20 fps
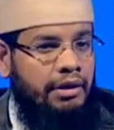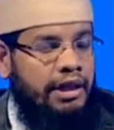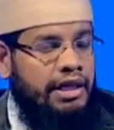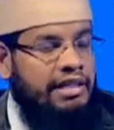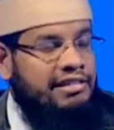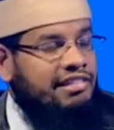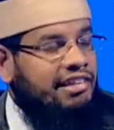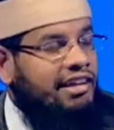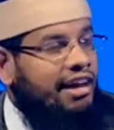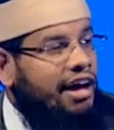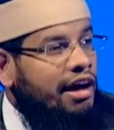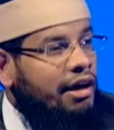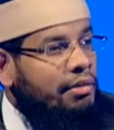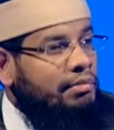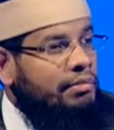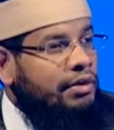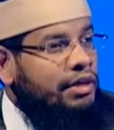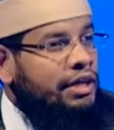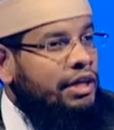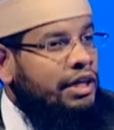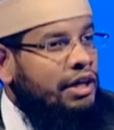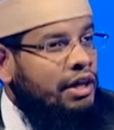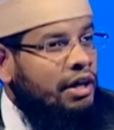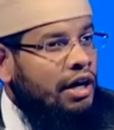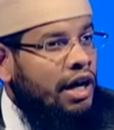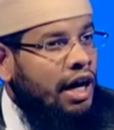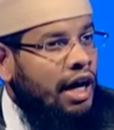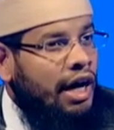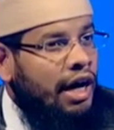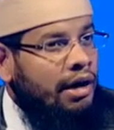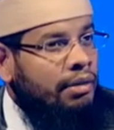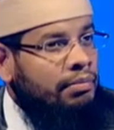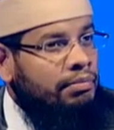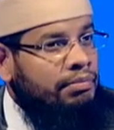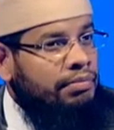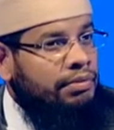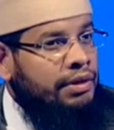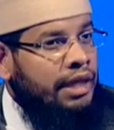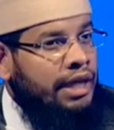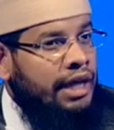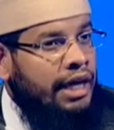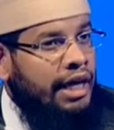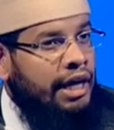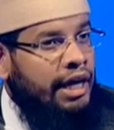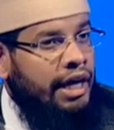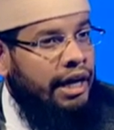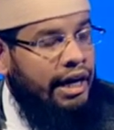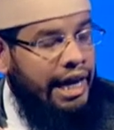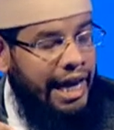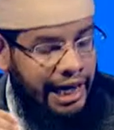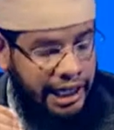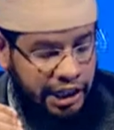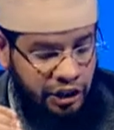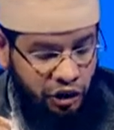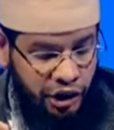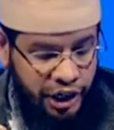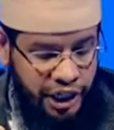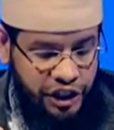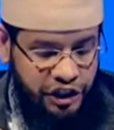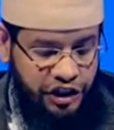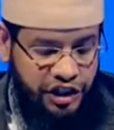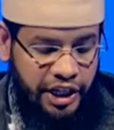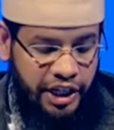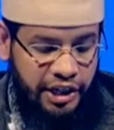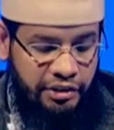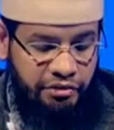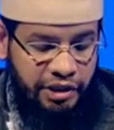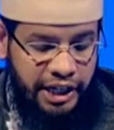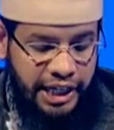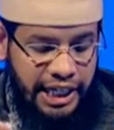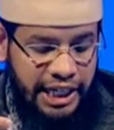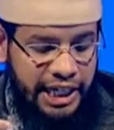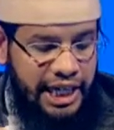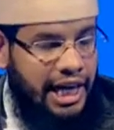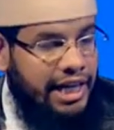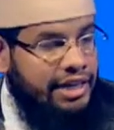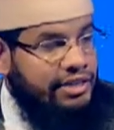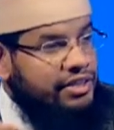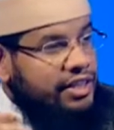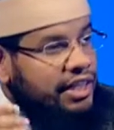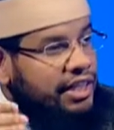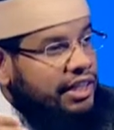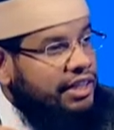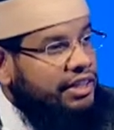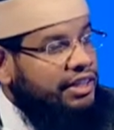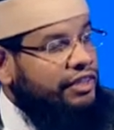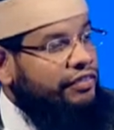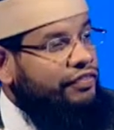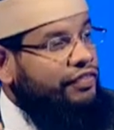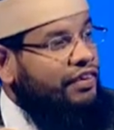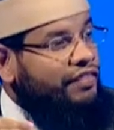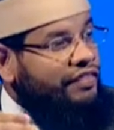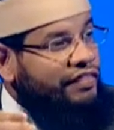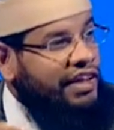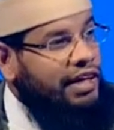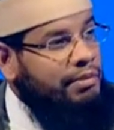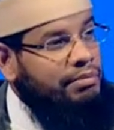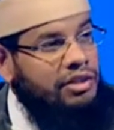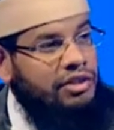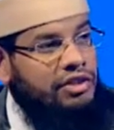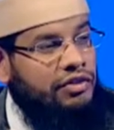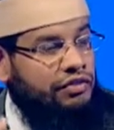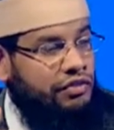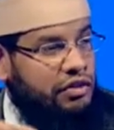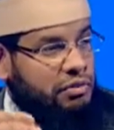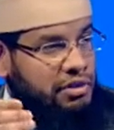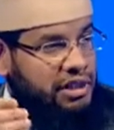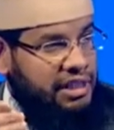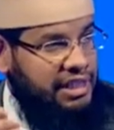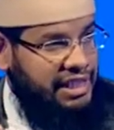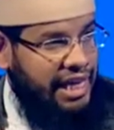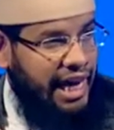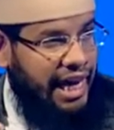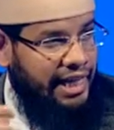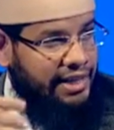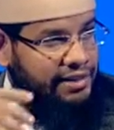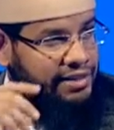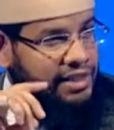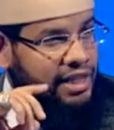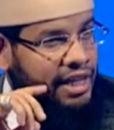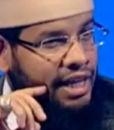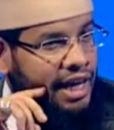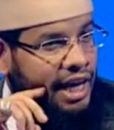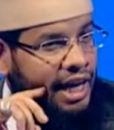Islam acknowledge and recognize the fulfillment of human desires.